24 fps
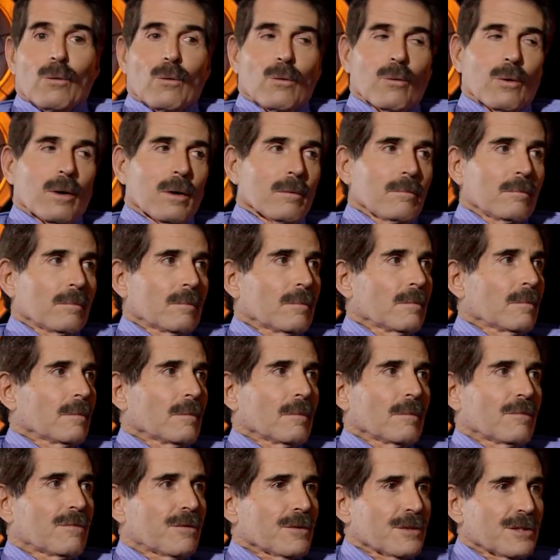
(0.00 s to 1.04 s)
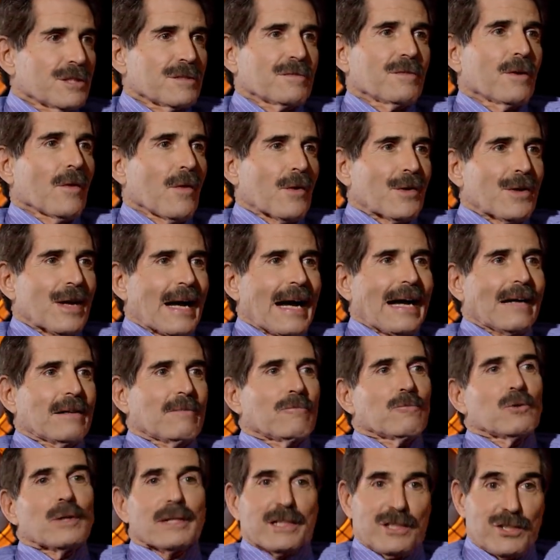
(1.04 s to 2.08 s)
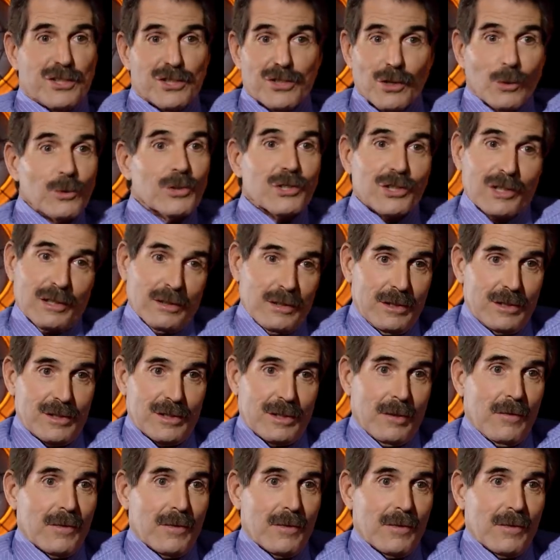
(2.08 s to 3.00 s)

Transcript: Well, first of all, they're not really socialist.